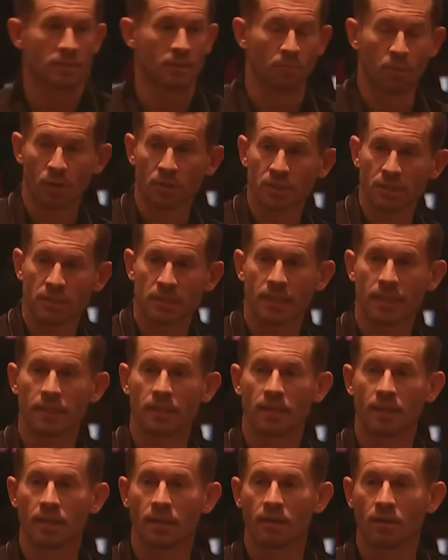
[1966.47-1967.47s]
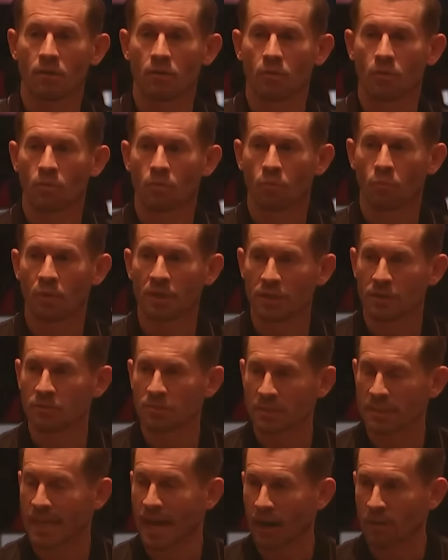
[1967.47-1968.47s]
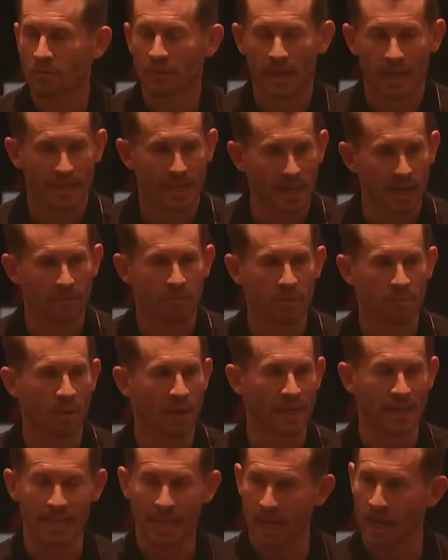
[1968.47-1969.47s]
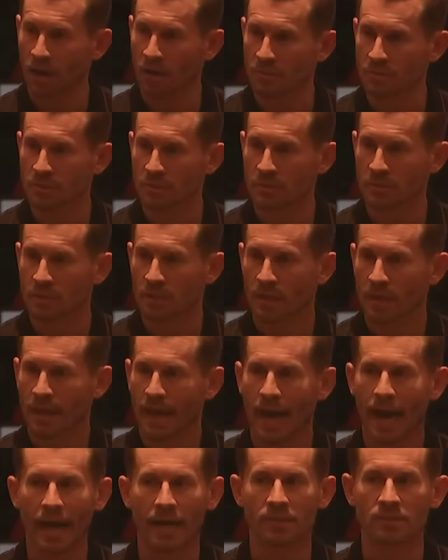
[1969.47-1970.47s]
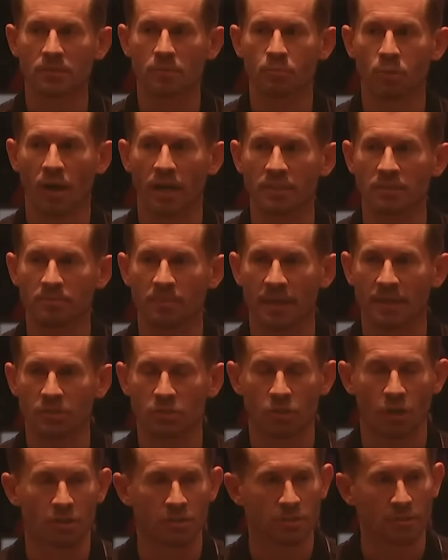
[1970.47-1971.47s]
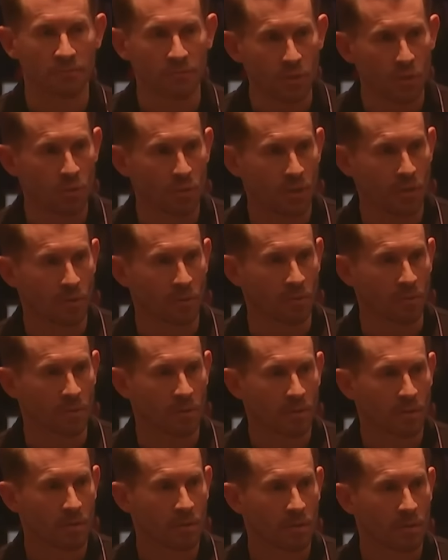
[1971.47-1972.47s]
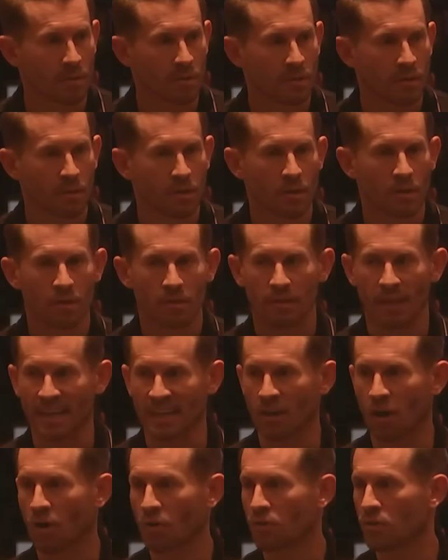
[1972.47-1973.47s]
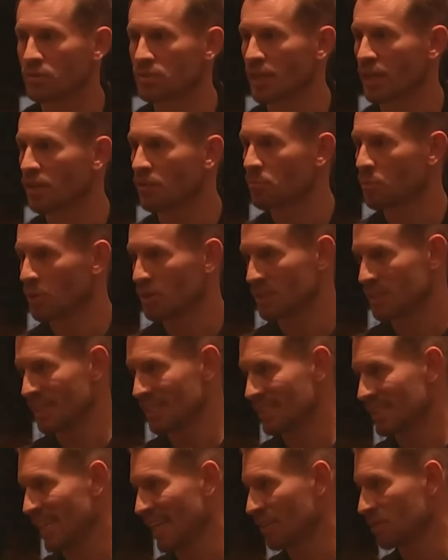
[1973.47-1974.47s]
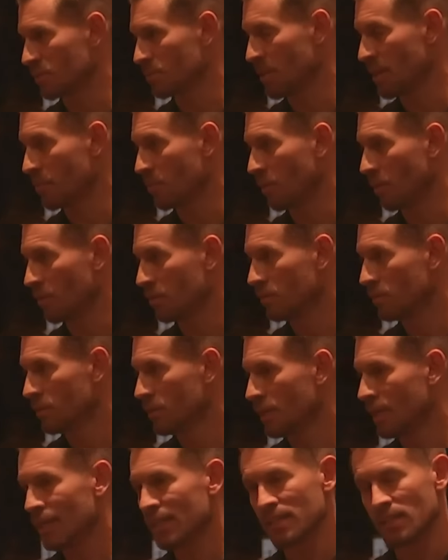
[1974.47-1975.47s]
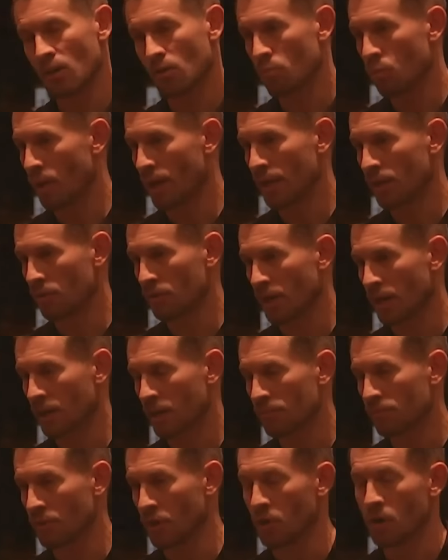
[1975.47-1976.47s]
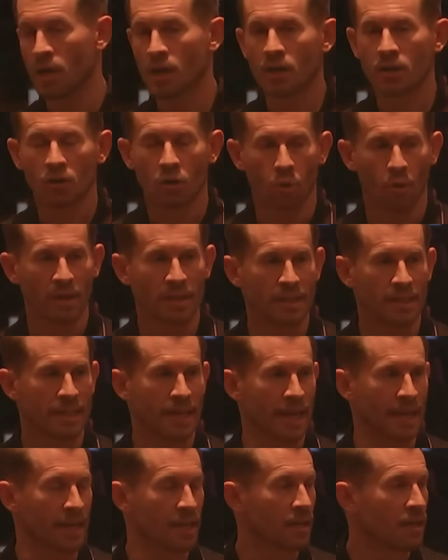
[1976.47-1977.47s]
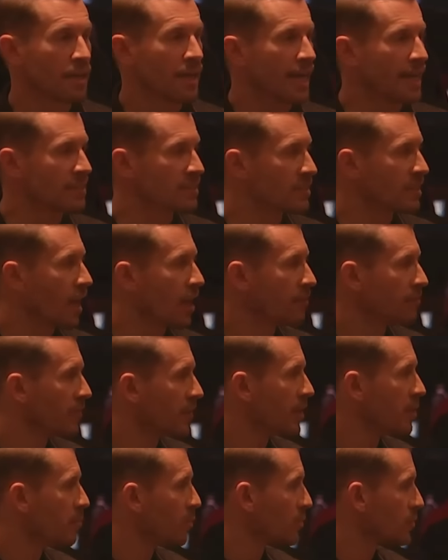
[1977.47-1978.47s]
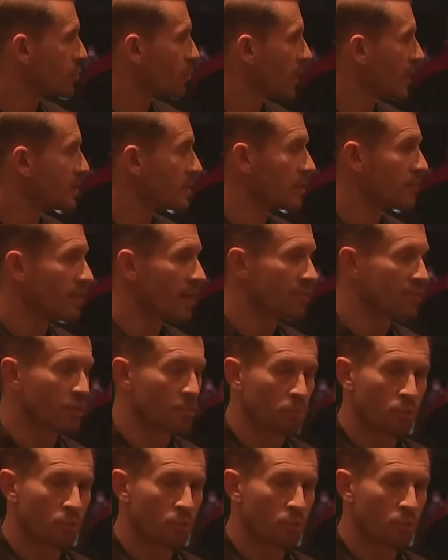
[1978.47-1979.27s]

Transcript: to purchase it. When you sound like everybody else, how does a prospect start to view you? Like all those other pushy salespeople. No bueno, not good for you. According to the data, it's not very persuasive if your